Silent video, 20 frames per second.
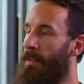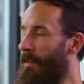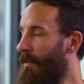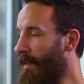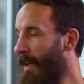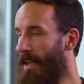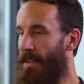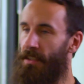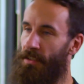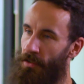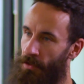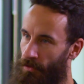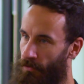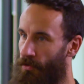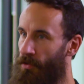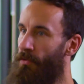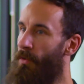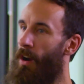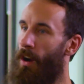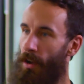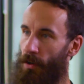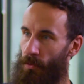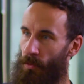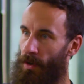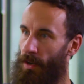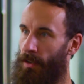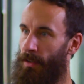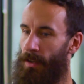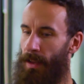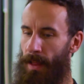Gatineau to
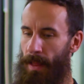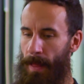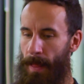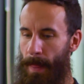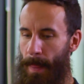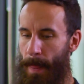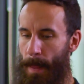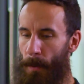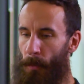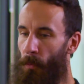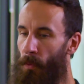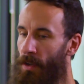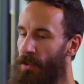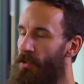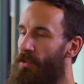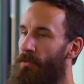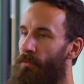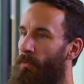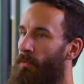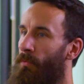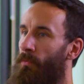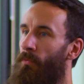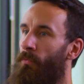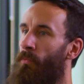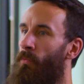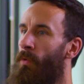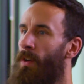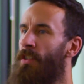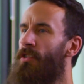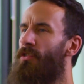Ottawa.
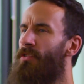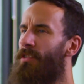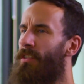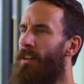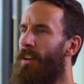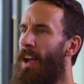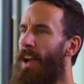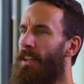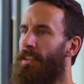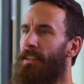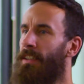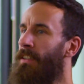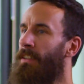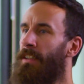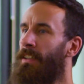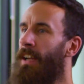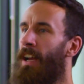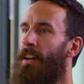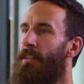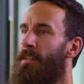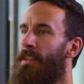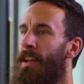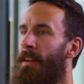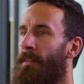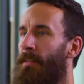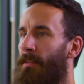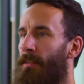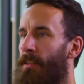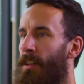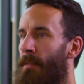When did you start acting? How did that
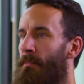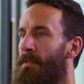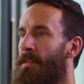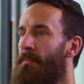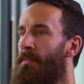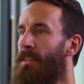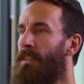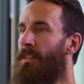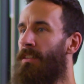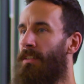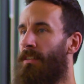come to be?